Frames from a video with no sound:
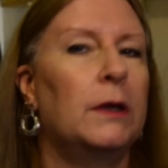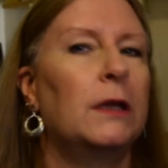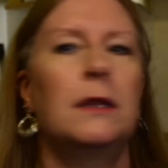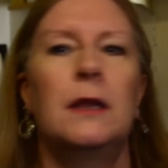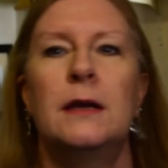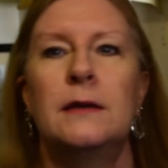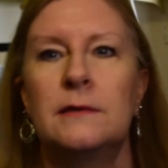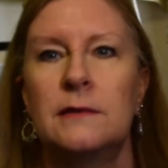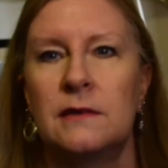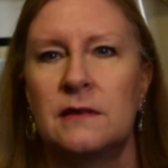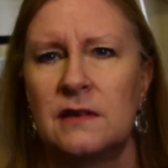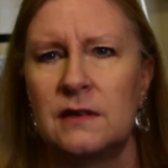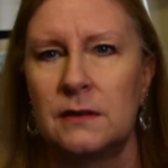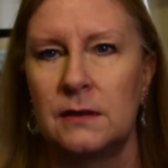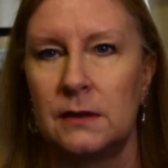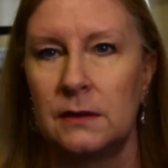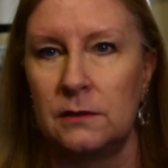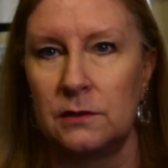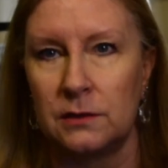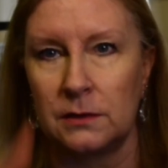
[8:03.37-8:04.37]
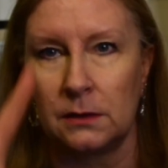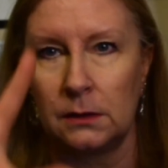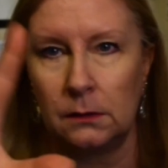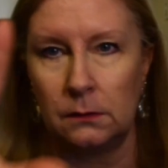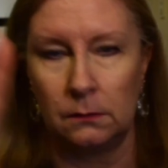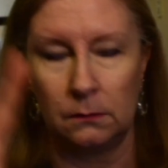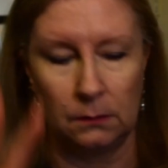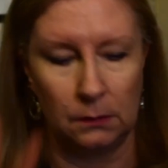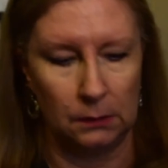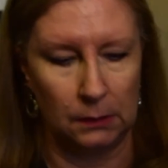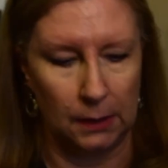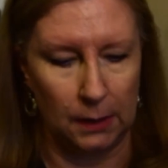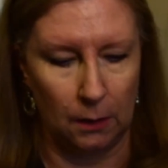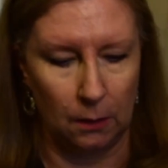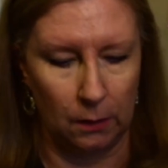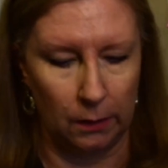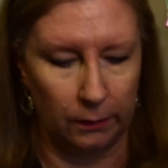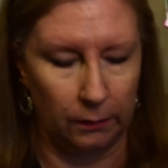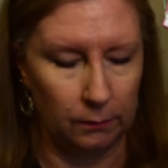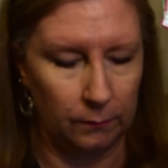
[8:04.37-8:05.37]
glasses because they just
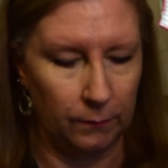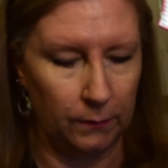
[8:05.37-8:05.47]
glare. And